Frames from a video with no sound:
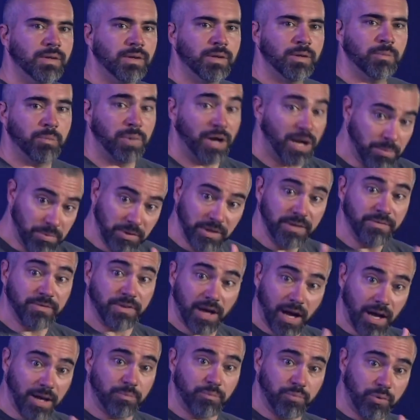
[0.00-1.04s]
But I believe
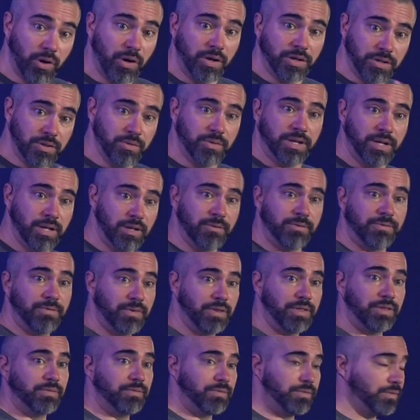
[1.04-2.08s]
God brought you here for
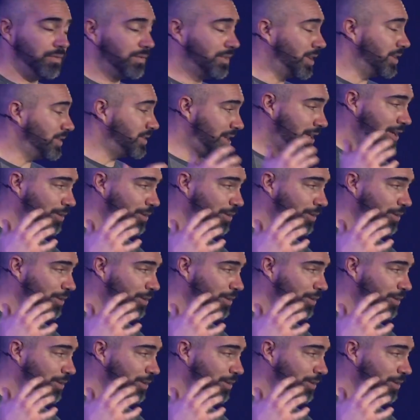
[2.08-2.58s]
because he